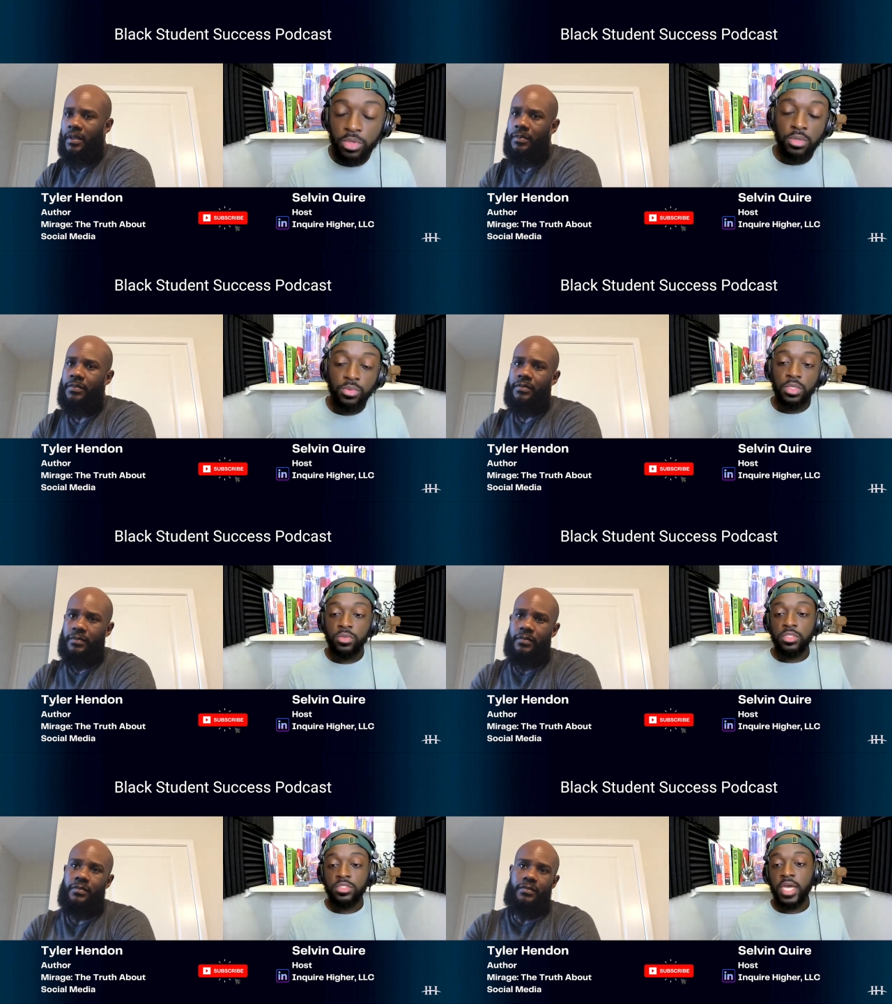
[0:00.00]
Speaker 1: right, well,
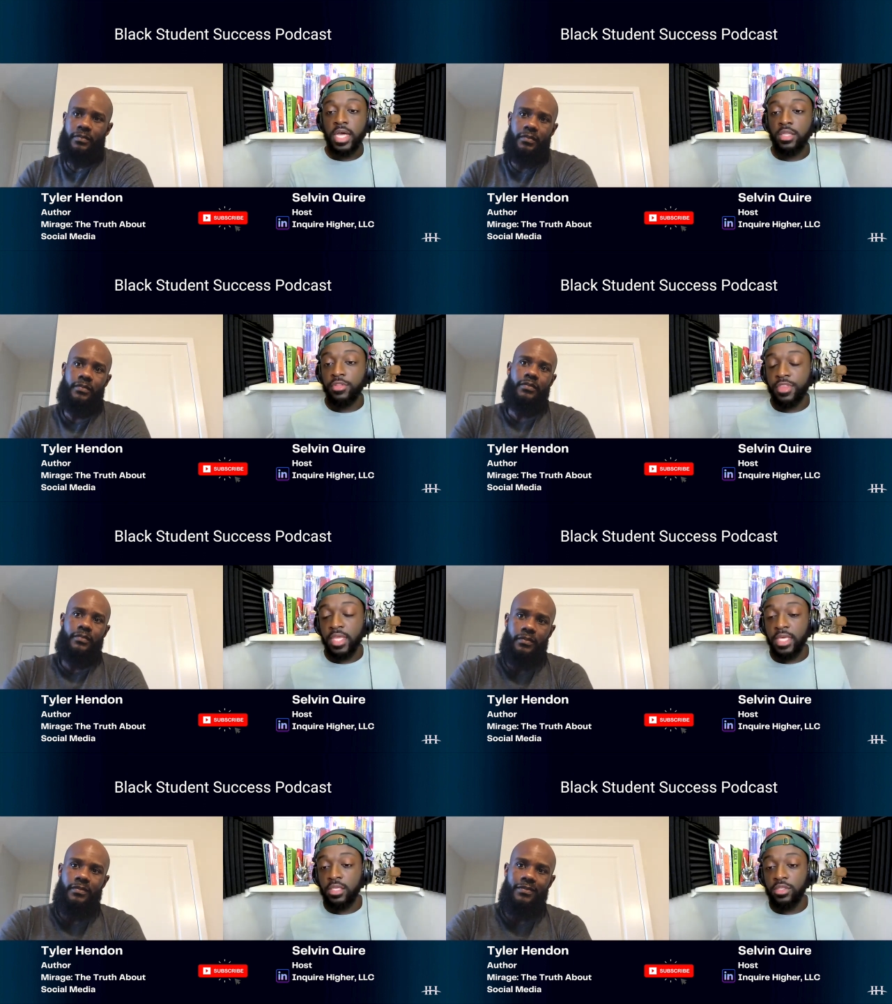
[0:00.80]
well, well, Tyler,
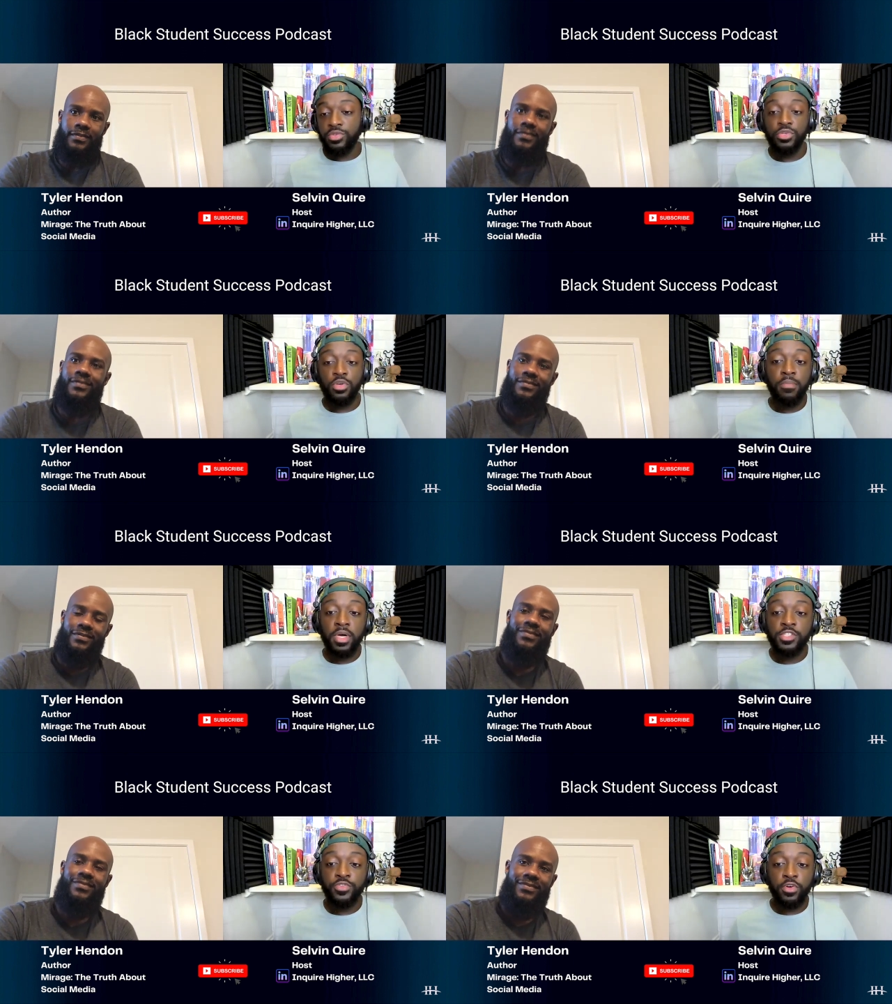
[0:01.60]
thank you so
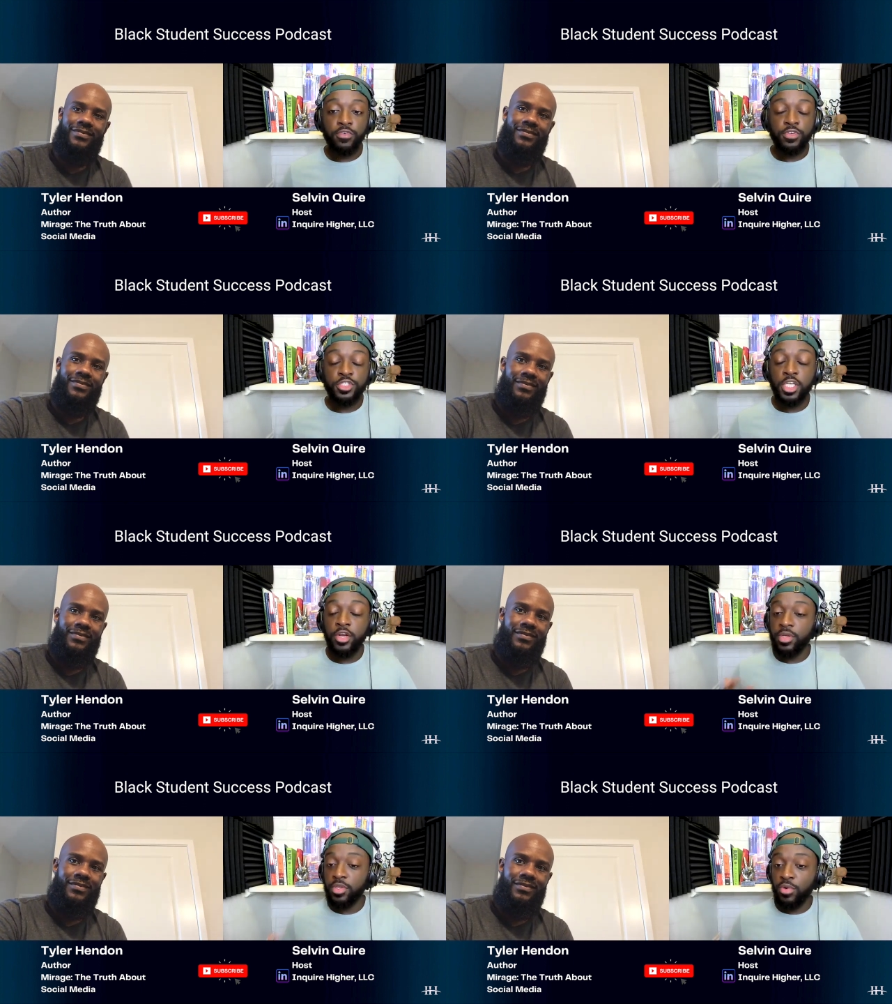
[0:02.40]
much for for
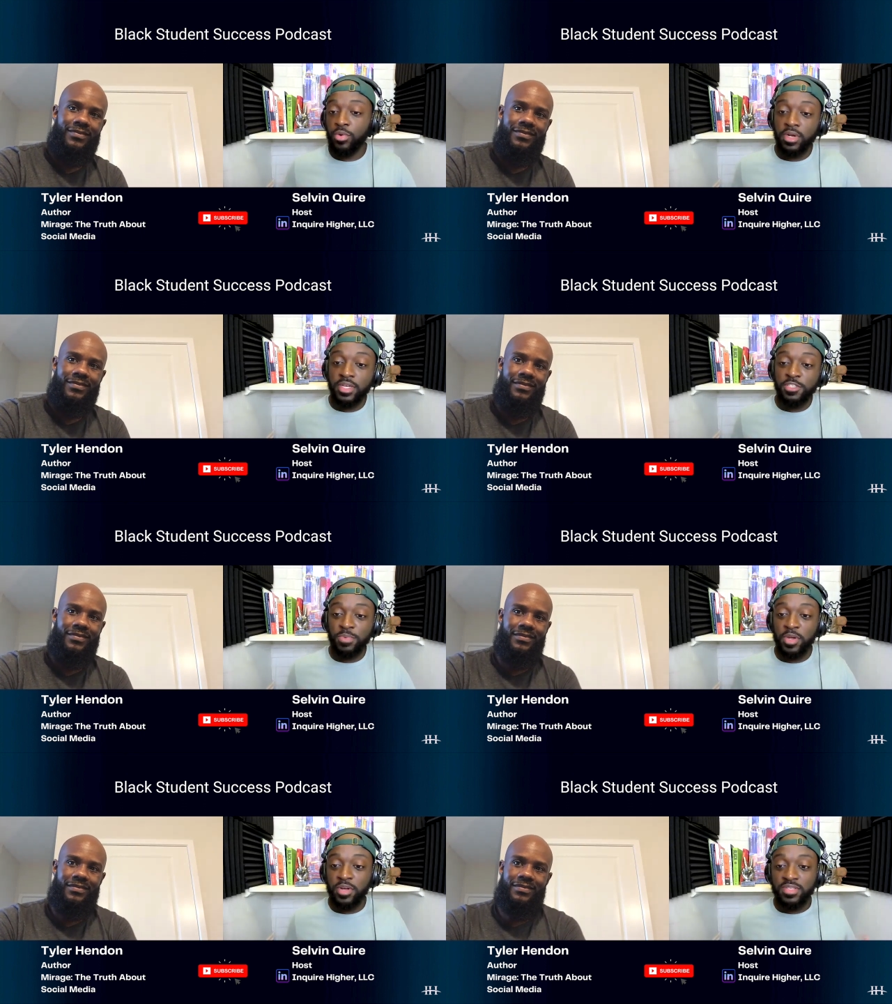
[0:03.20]
sharing your
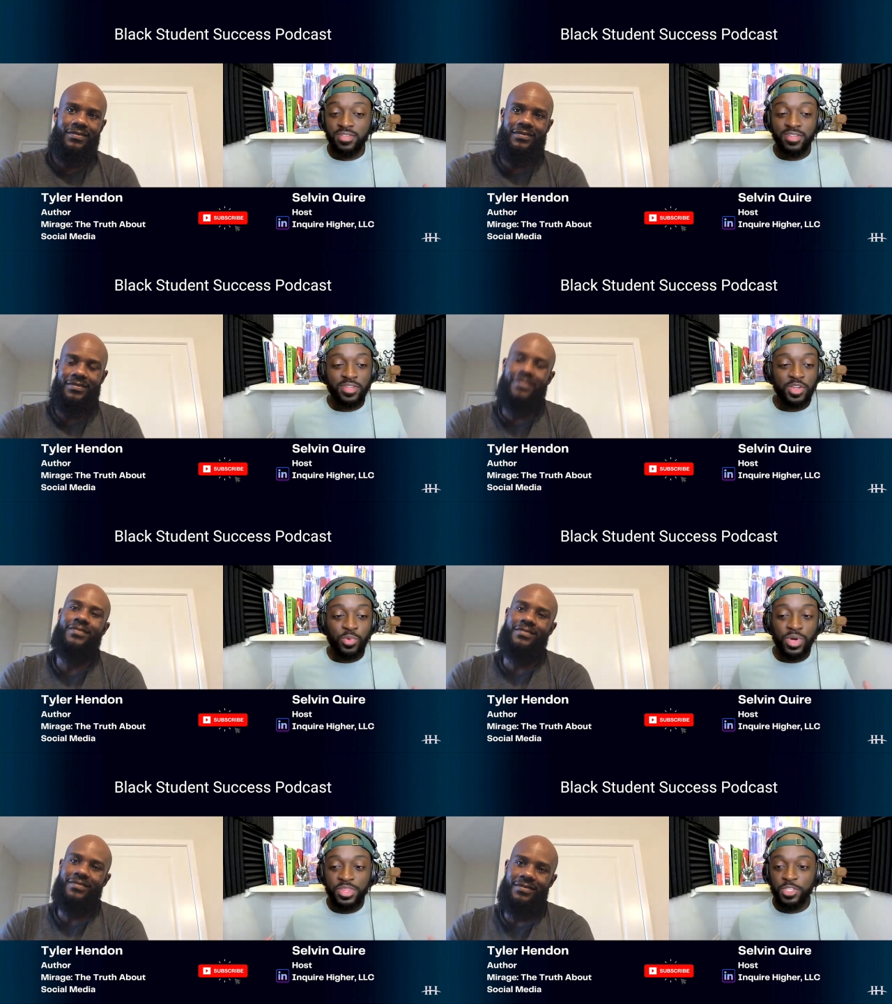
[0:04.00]
experience and
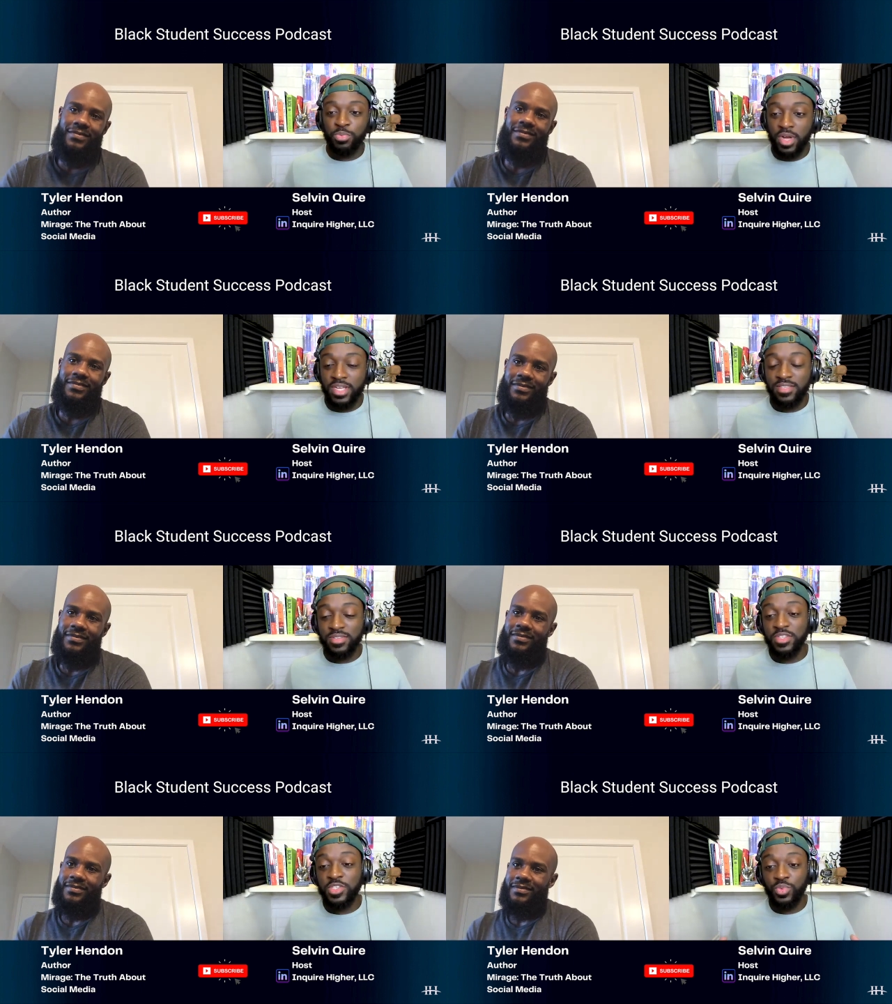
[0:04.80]
you know what this
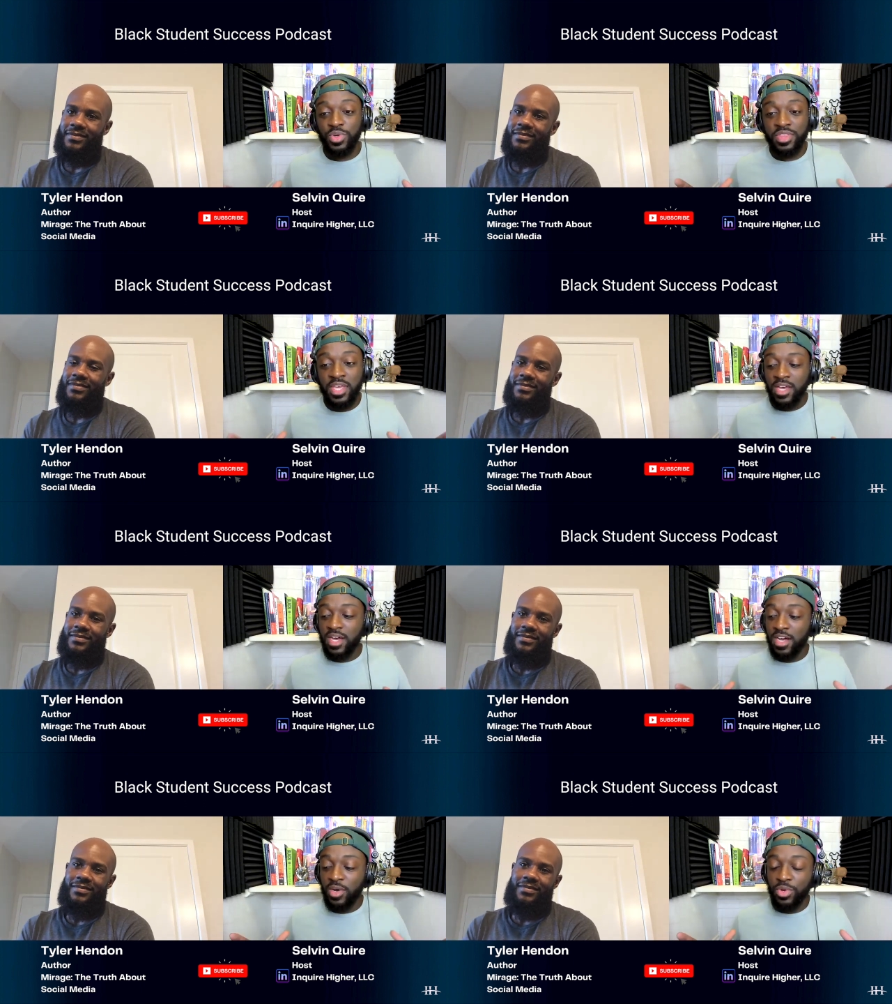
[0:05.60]
process is with
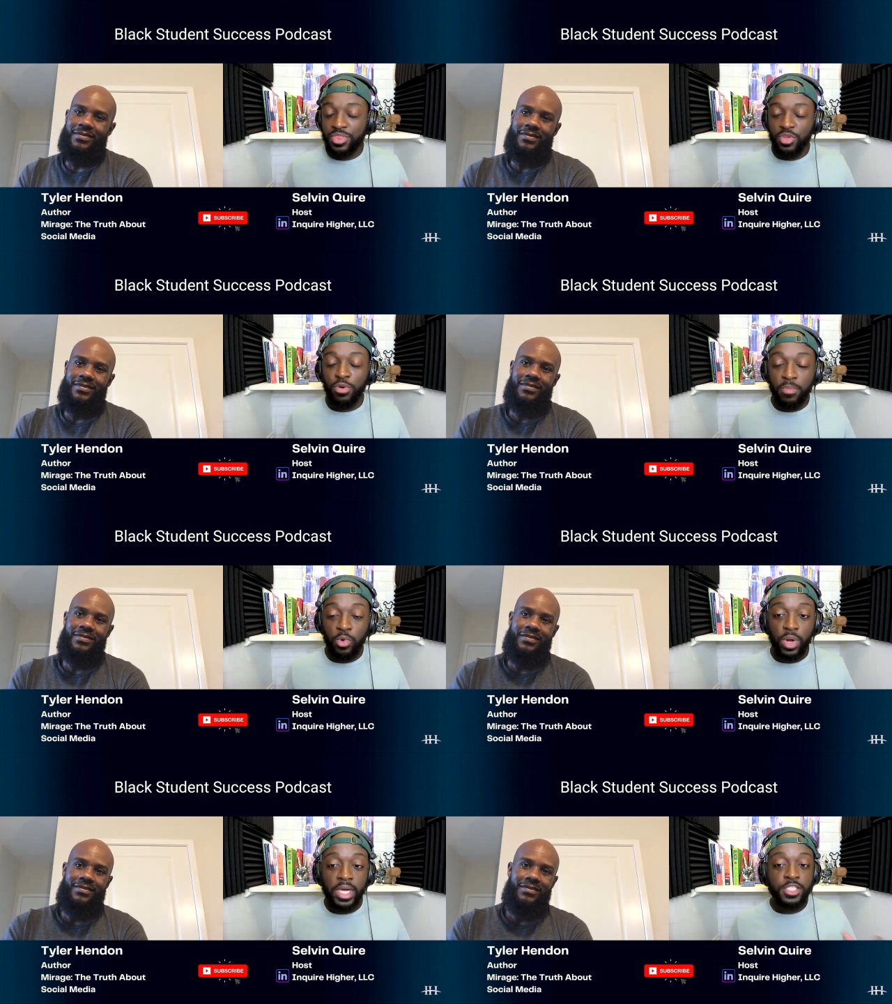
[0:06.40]
uh, with your
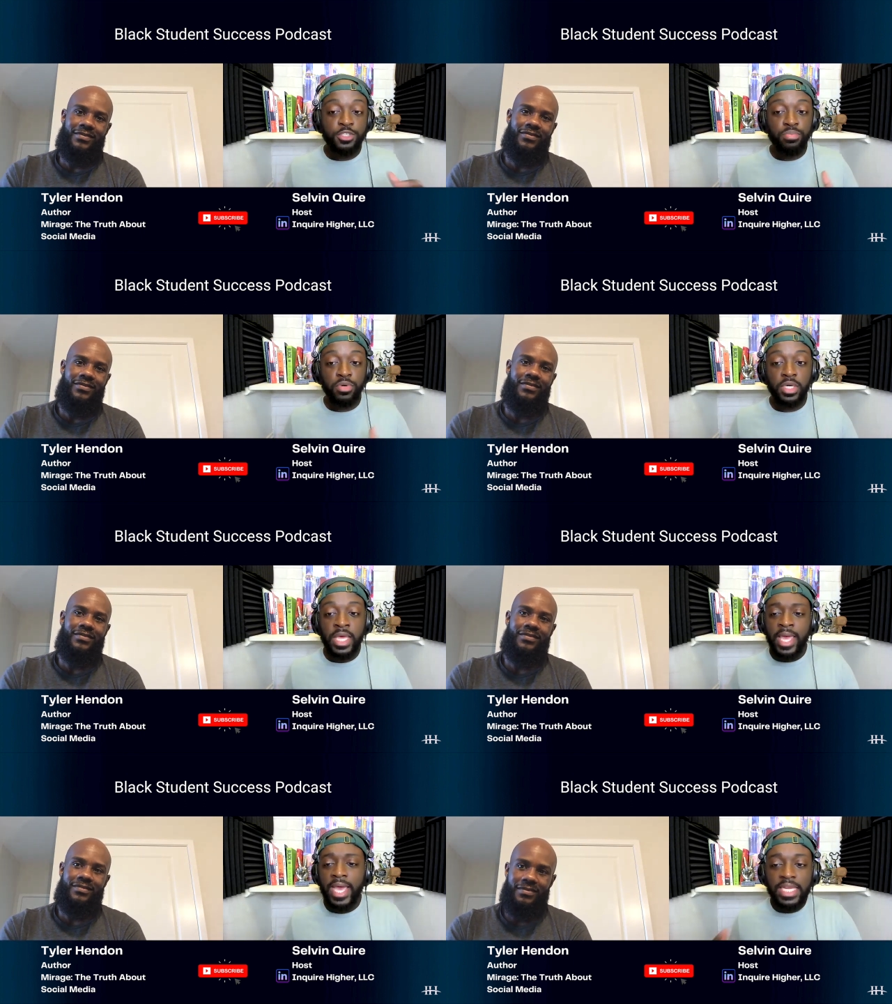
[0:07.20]
Mirage
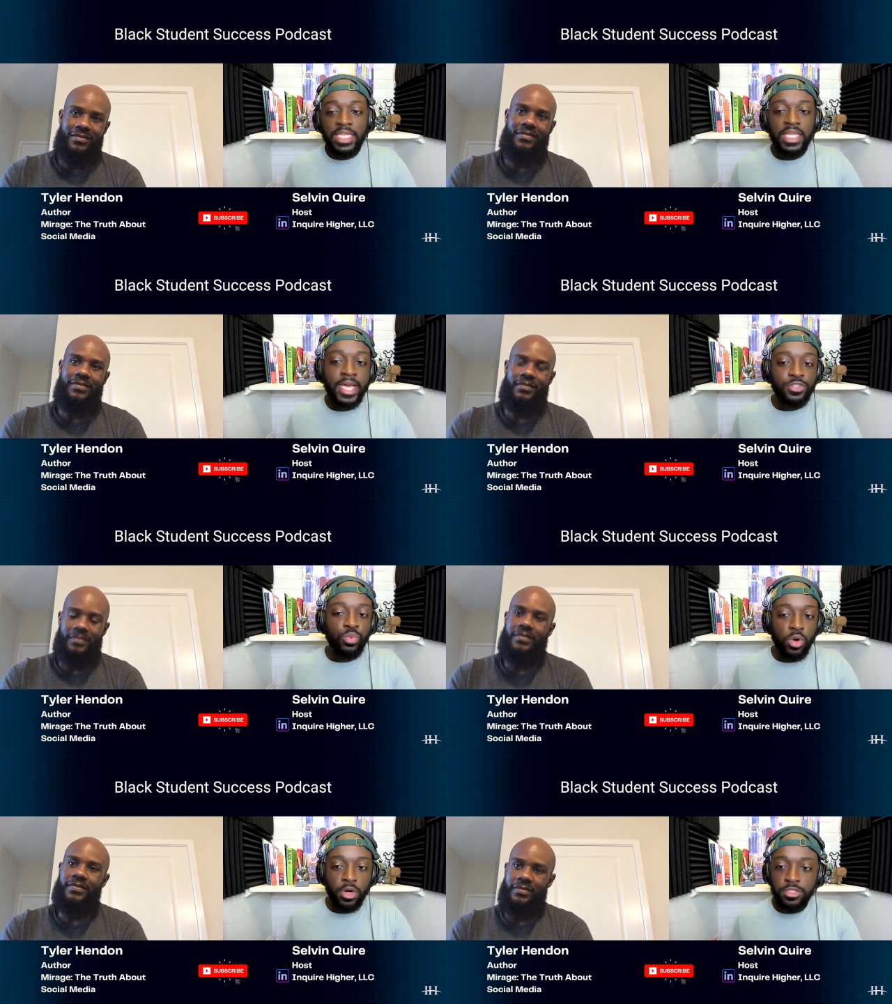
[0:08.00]
book. Any
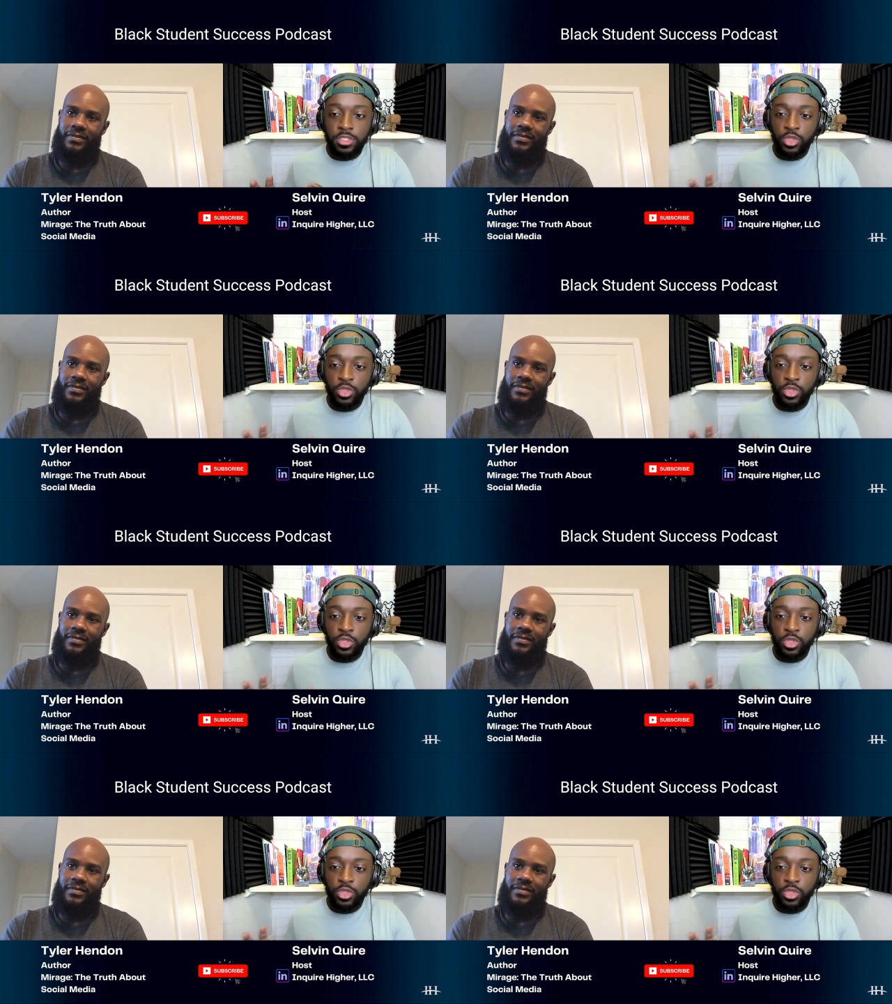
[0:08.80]
last words